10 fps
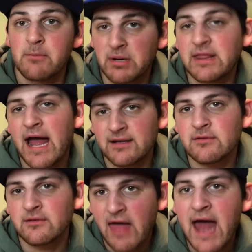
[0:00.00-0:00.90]
But
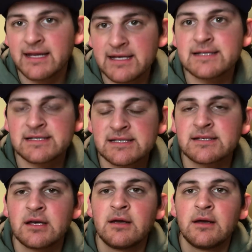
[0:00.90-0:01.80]
that
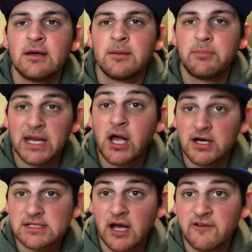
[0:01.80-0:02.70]
is
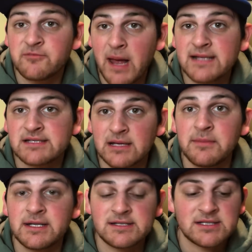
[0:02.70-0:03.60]
because of Ben
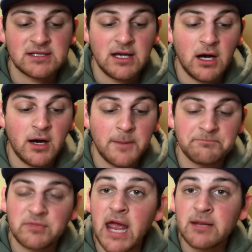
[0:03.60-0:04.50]
Simmons'
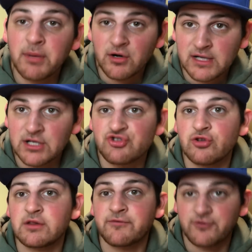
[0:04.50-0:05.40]
inability to
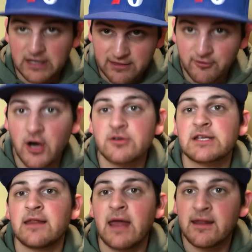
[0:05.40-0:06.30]
shoot the free
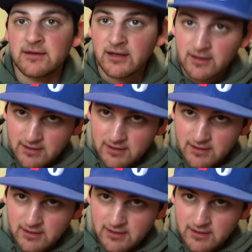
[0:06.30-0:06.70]
throws and